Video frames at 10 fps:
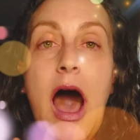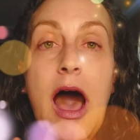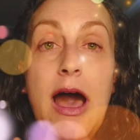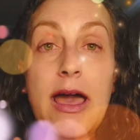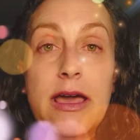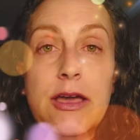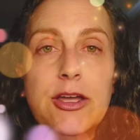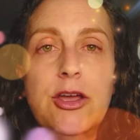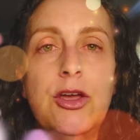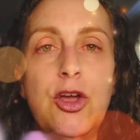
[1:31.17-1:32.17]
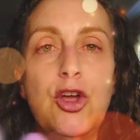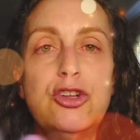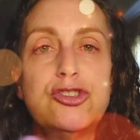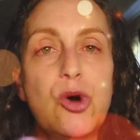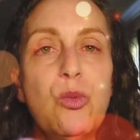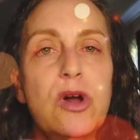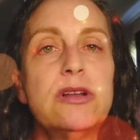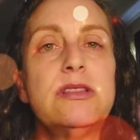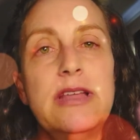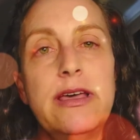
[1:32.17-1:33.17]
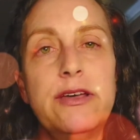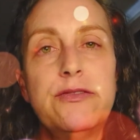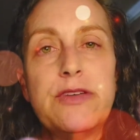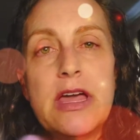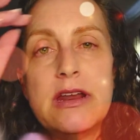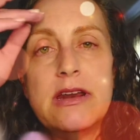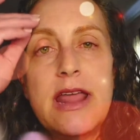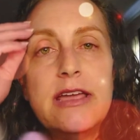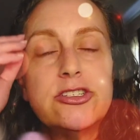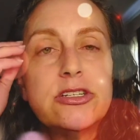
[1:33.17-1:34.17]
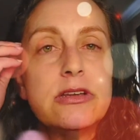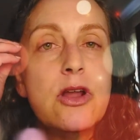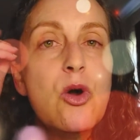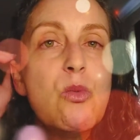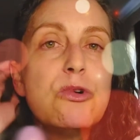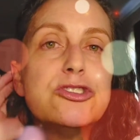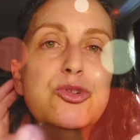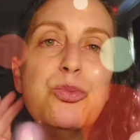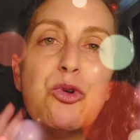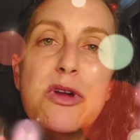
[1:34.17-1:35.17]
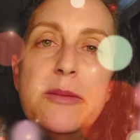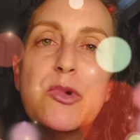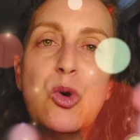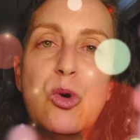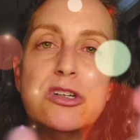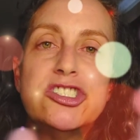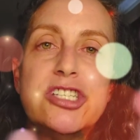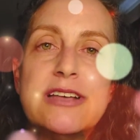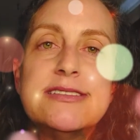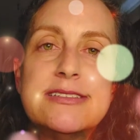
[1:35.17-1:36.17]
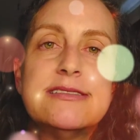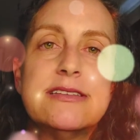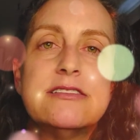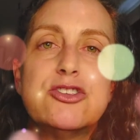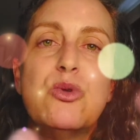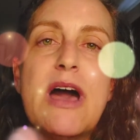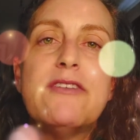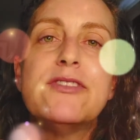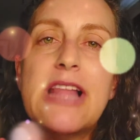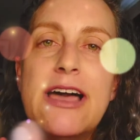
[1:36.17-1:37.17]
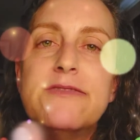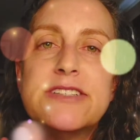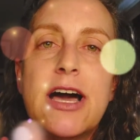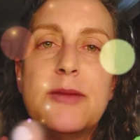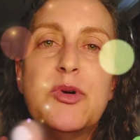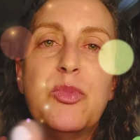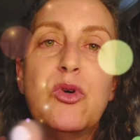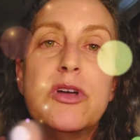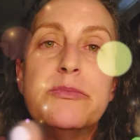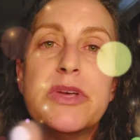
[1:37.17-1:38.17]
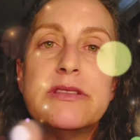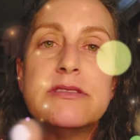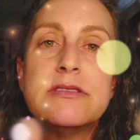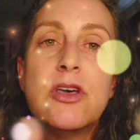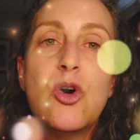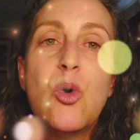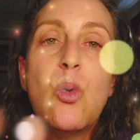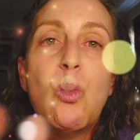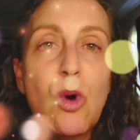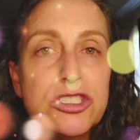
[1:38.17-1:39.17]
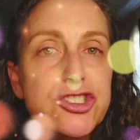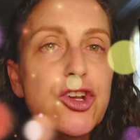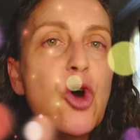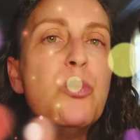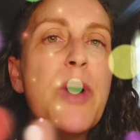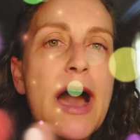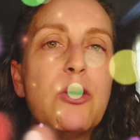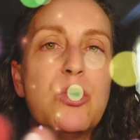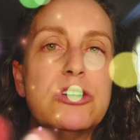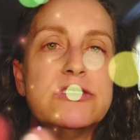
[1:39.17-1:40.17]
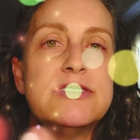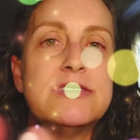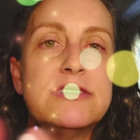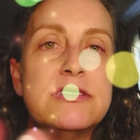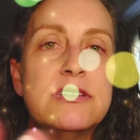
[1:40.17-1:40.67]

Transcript: I don't want to live in a nation where Supreme Court justices who have lifetime appointments want to go backwards.